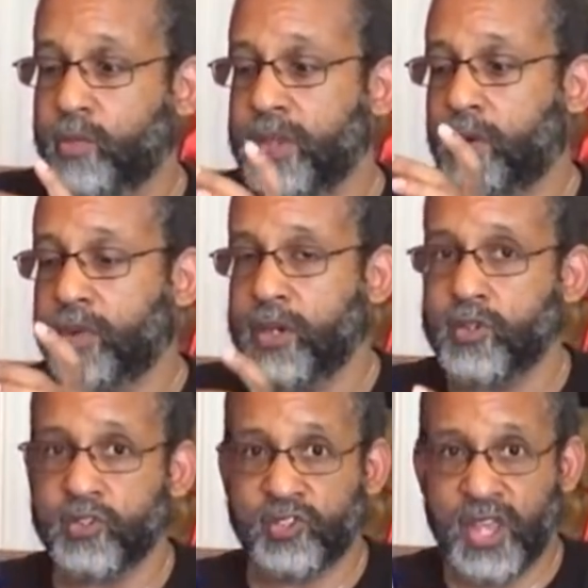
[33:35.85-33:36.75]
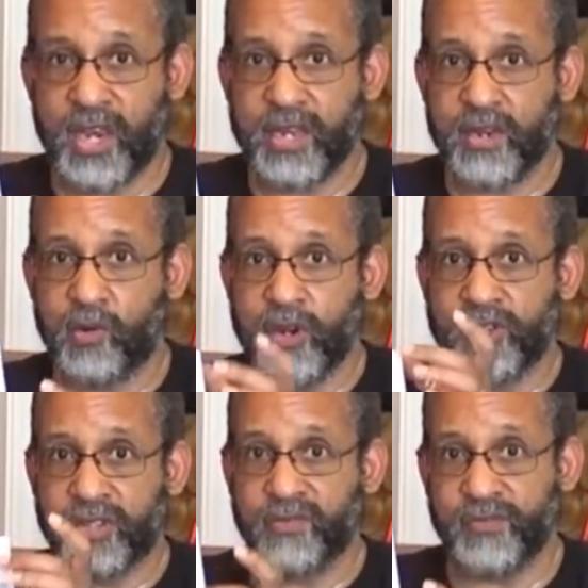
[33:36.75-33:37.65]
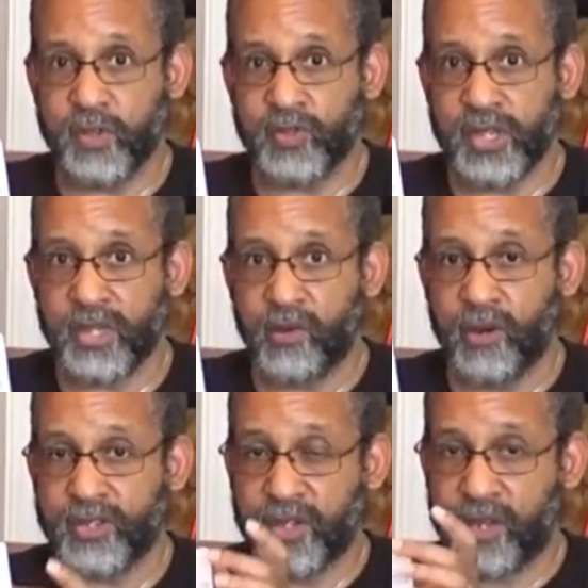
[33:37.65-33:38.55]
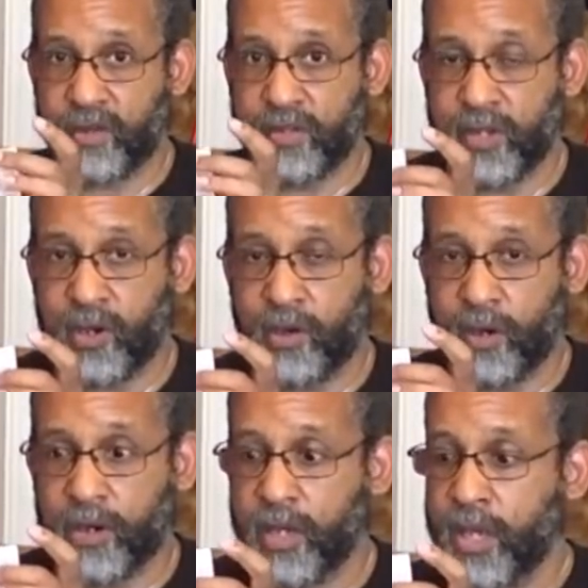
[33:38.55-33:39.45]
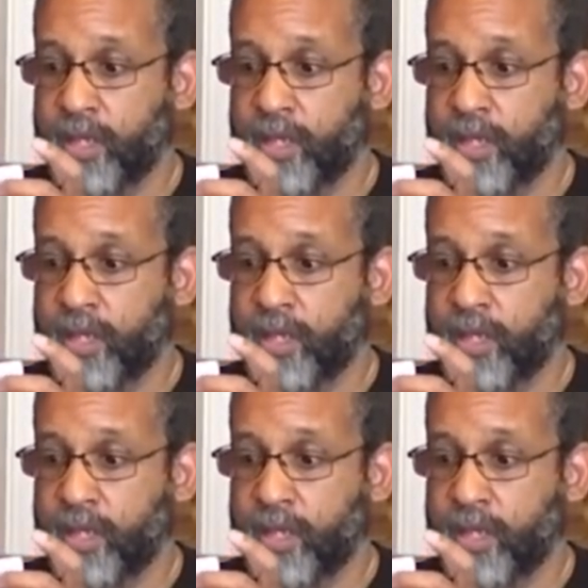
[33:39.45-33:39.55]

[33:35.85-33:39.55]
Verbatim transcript: we don't understand it or it's confusing or it's you know or